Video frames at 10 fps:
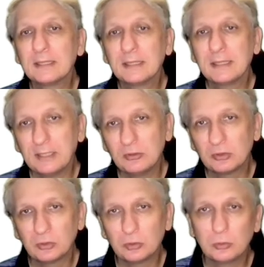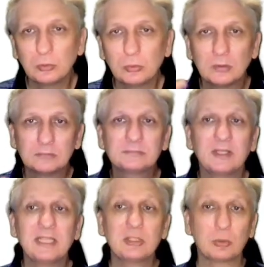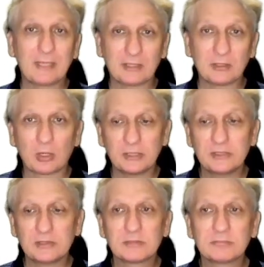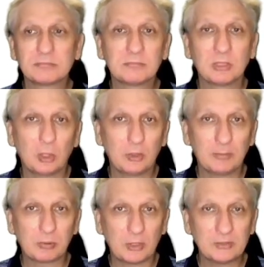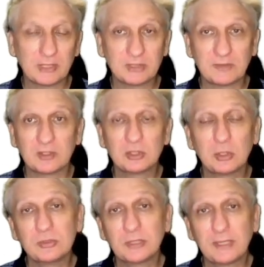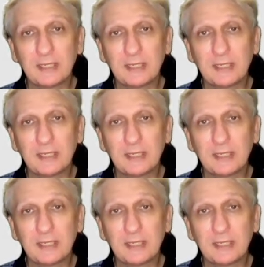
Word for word: into the digital technologies learning processes that the students engage